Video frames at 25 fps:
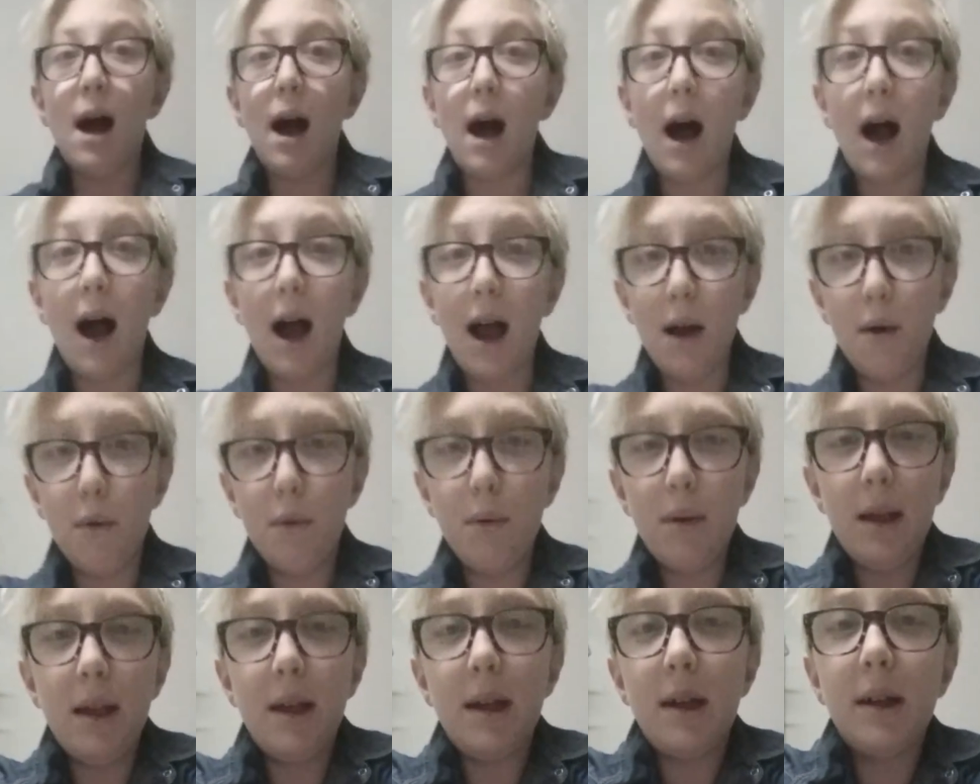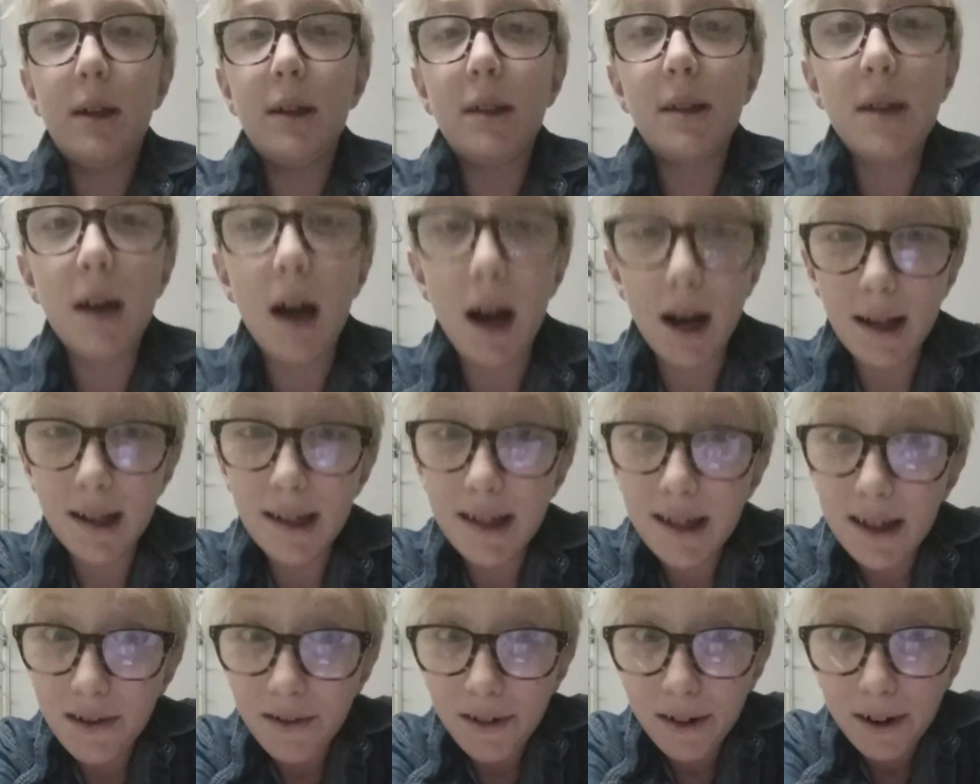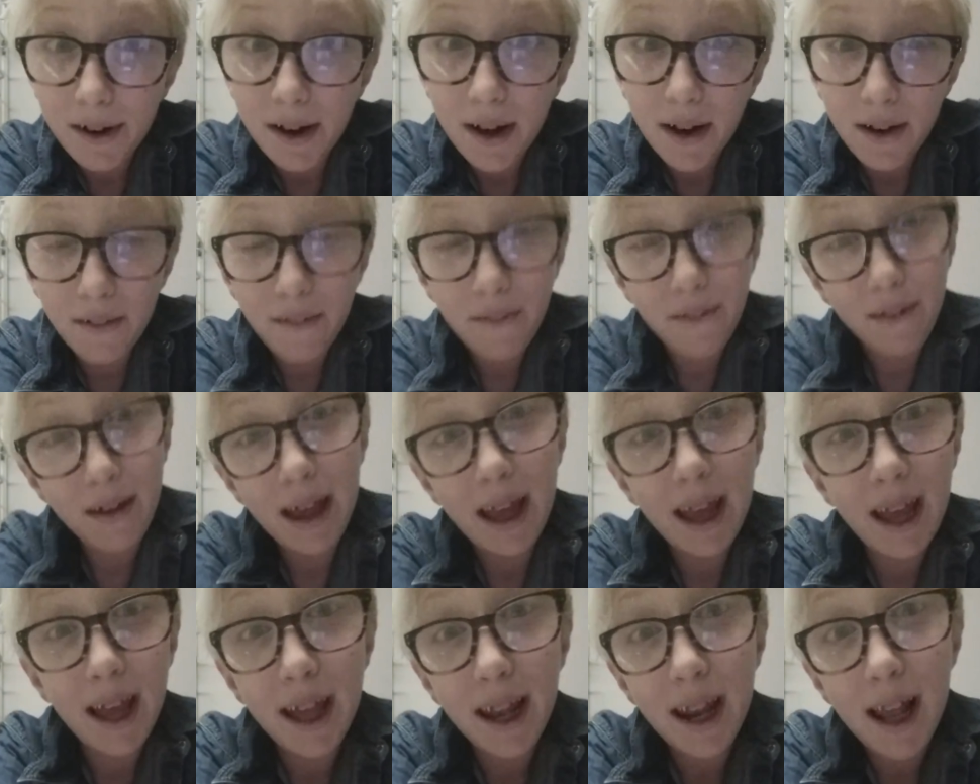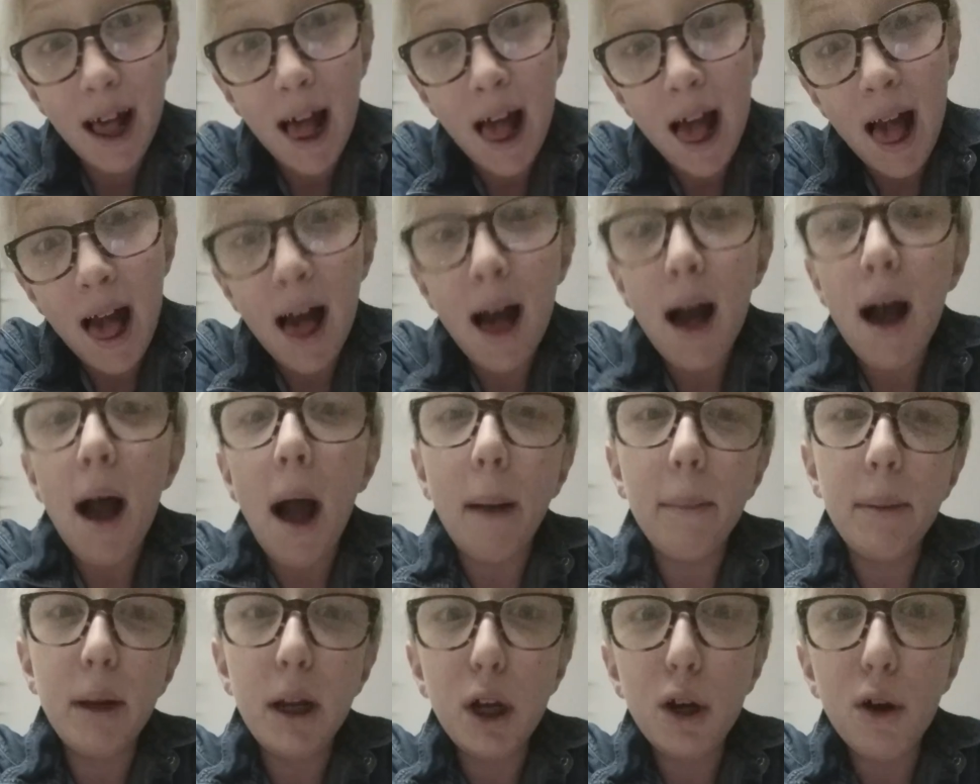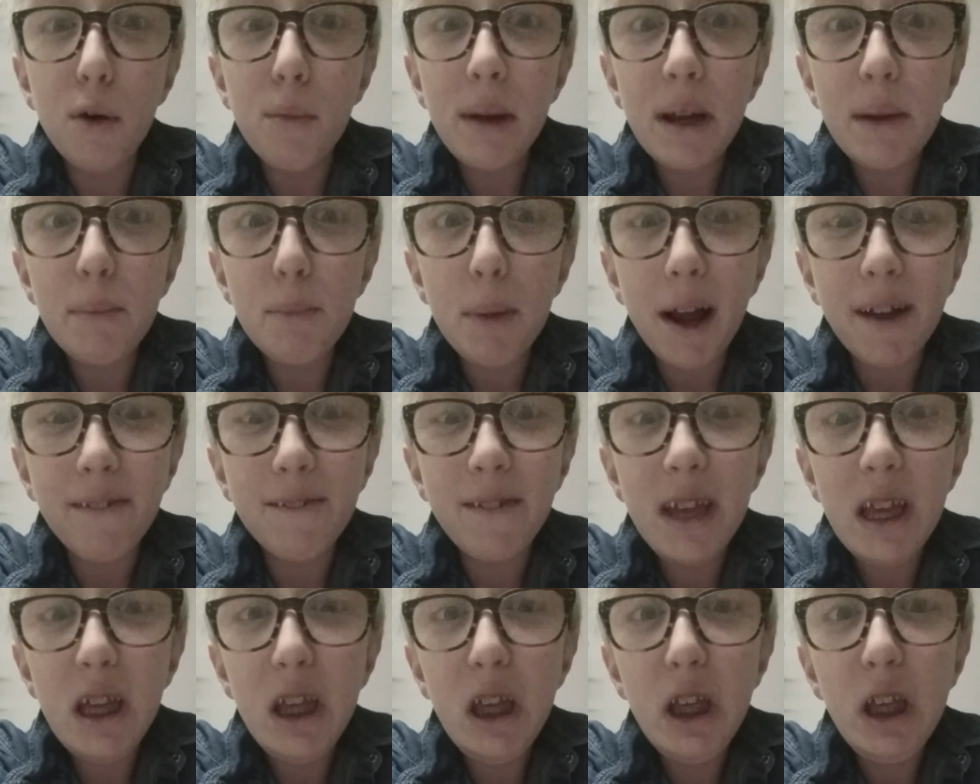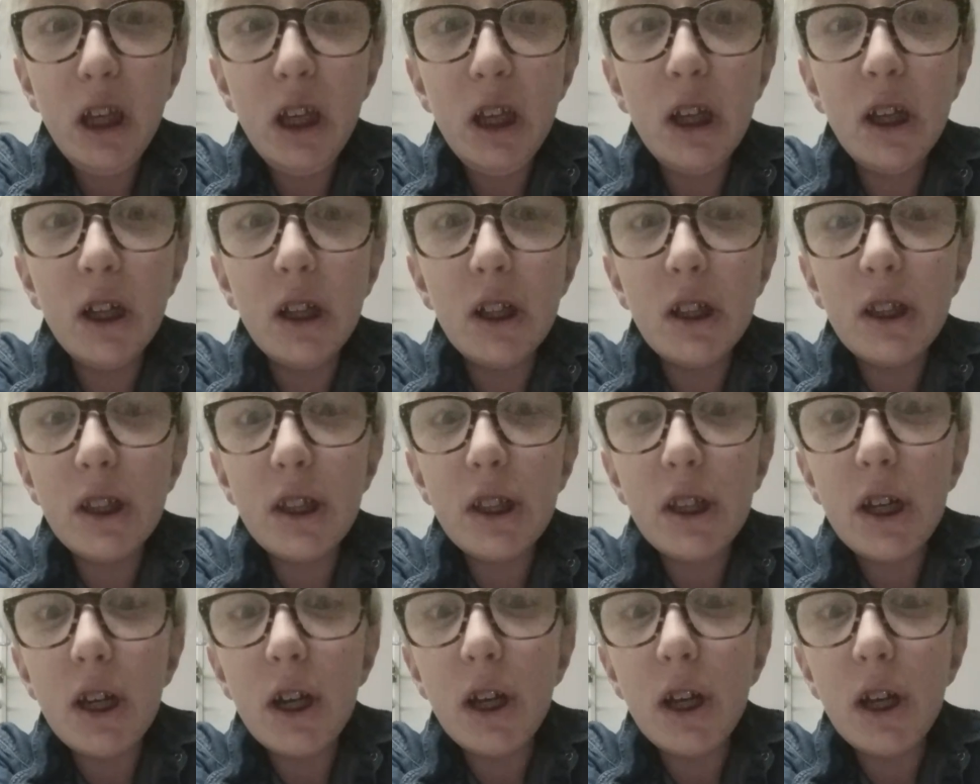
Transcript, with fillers: I will talk to you when I'm gonna go make breakfast.